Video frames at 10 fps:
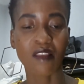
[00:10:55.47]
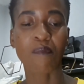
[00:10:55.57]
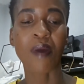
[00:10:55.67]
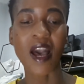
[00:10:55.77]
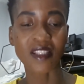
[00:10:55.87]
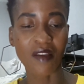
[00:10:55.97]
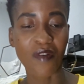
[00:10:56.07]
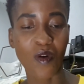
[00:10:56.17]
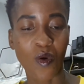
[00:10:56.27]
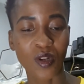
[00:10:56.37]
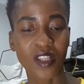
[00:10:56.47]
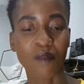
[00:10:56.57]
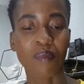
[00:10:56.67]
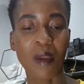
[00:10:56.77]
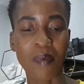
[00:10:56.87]
The pastor forgot the
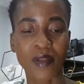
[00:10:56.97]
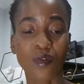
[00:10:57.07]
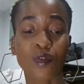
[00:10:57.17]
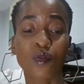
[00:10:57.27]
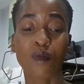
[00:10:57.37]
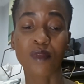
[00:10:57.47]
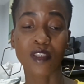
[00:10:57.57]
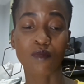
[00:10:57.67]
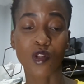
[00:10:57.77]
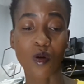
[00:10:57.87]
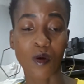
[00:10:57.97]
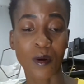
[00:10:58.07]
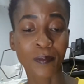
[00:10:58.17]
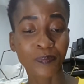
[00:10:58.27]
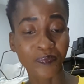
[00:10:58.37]
papers on Somizi Mhlongo.